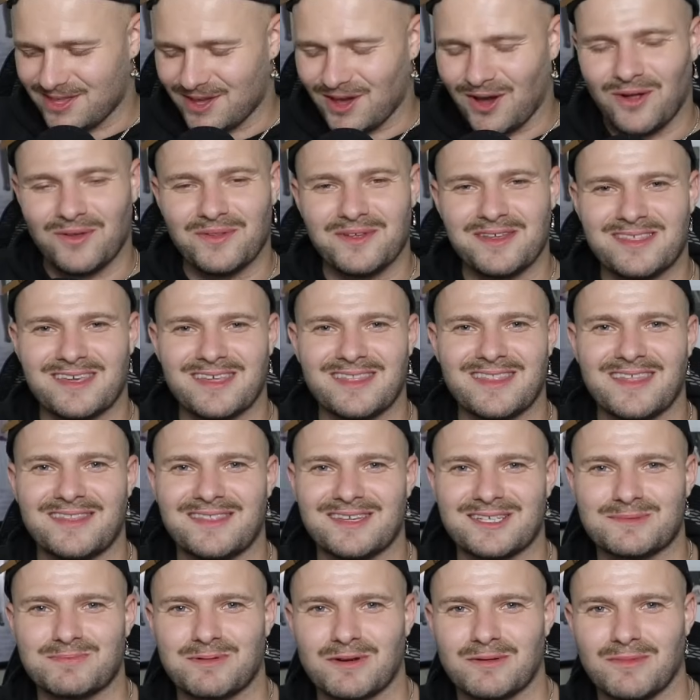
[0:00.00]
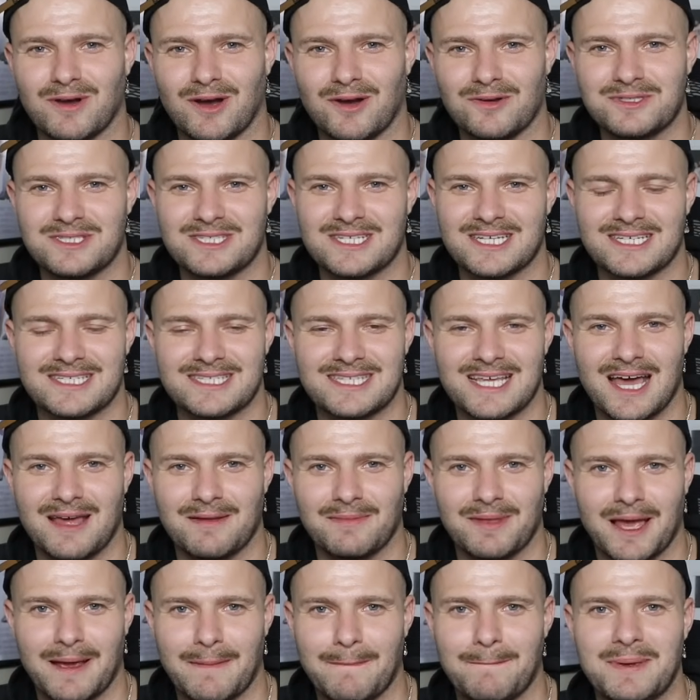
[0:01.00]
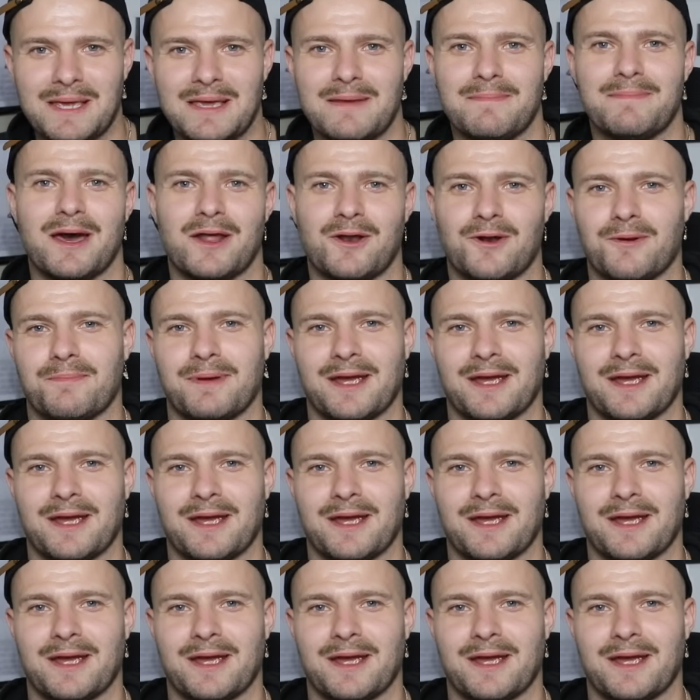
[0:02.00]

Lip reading: The only thing that this promotes is that, like, be better